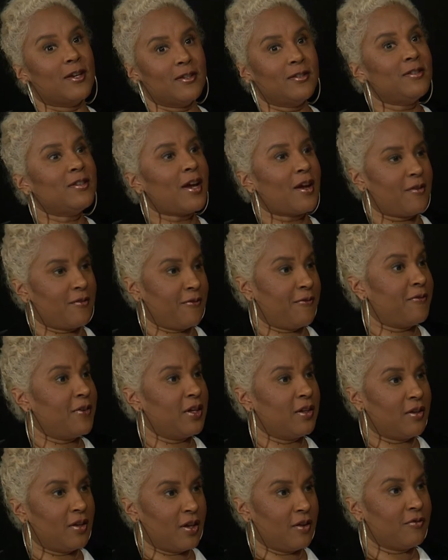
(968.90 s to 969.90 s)
not fit
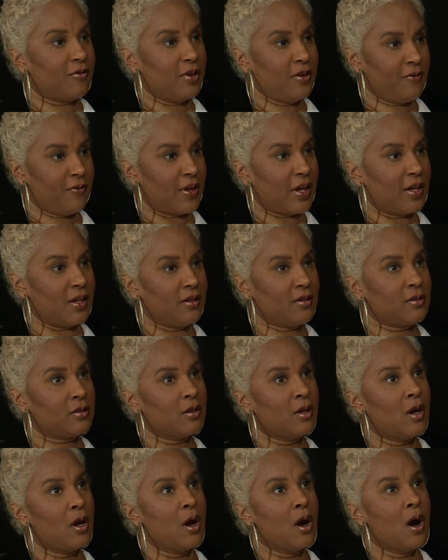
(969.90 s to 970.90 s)
every face,
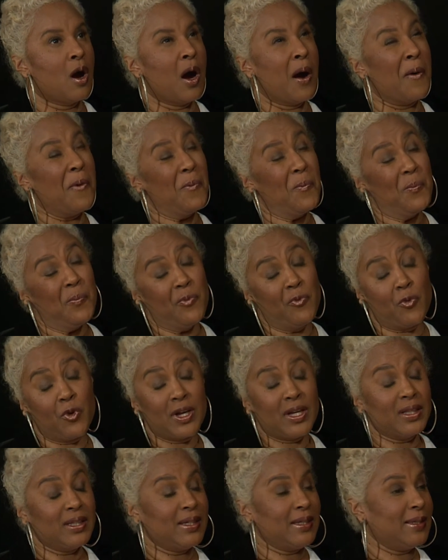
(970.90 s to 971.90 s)

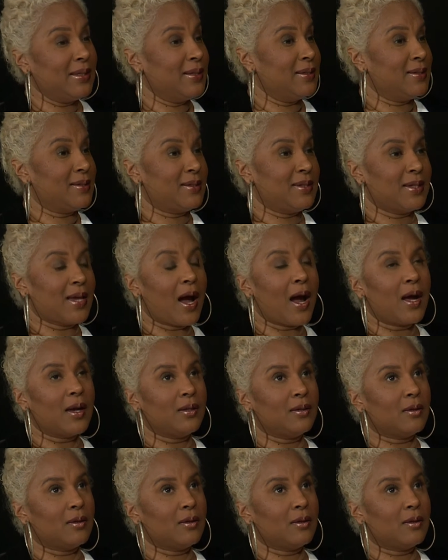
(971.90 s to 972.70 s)
really is not